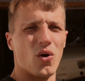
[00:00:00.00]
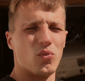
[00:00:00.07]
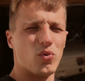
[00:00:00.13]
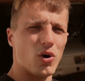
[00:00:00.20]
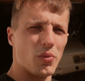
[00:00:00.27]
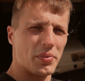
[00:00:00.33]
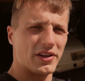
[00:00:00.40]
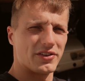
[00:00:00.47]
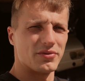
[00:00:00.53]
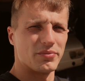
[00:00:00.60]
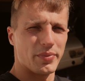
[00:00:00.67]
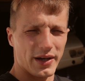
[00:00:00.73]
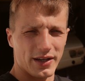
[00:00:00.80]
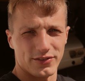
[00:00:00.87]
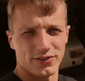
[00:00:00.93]
what bits and
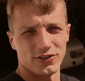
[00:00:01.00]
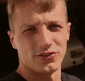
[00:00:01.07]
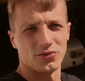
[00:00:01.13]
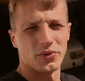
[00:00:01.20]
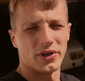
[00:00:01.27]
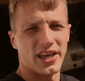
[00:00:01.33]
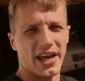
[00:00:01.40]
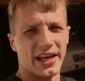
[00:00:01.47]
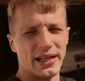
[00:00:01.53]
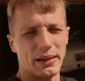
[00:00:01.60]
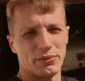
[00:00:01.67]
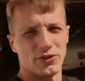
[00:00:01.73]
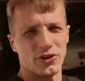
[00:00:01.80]
pieces we're getting up